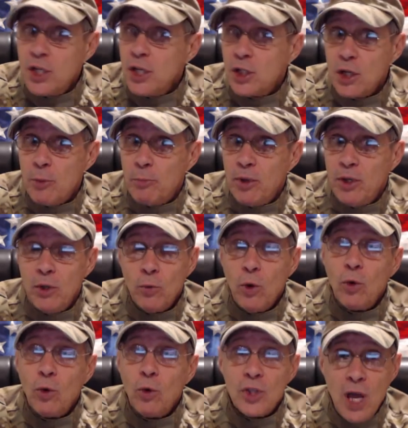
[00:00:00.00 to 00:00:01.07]
Stitch up
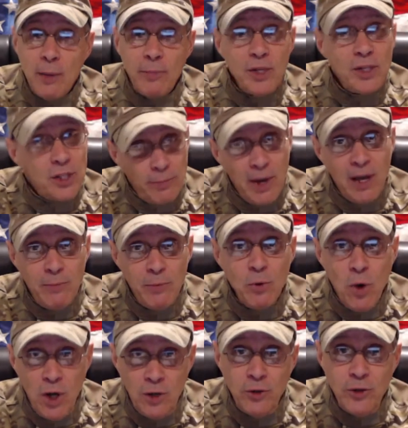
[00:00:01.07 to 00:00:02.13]
any rogue zombies that
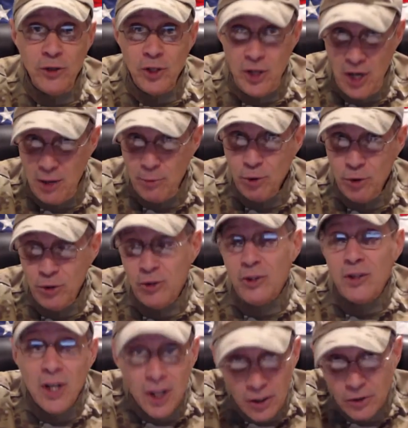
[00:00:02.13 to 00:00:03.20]
might be wandering the
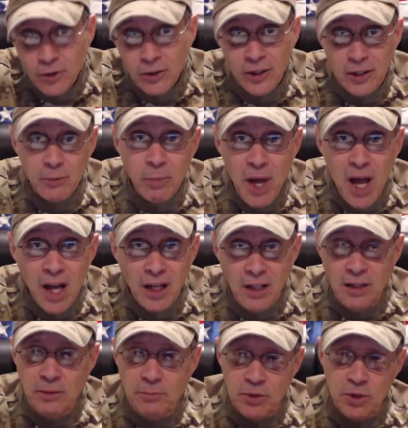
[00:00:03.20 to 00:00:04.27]
neighborhood during an
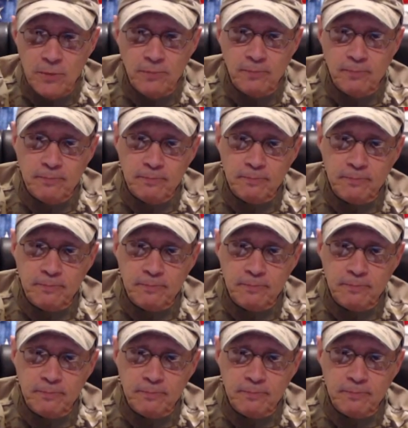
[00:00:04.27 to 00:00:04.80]
apocalypse.